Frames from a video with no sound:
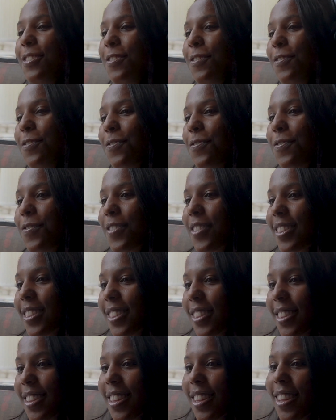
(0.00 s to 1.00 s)
Nah, for
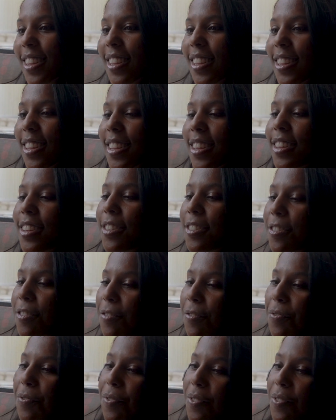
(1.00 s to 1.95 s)
sure. All right,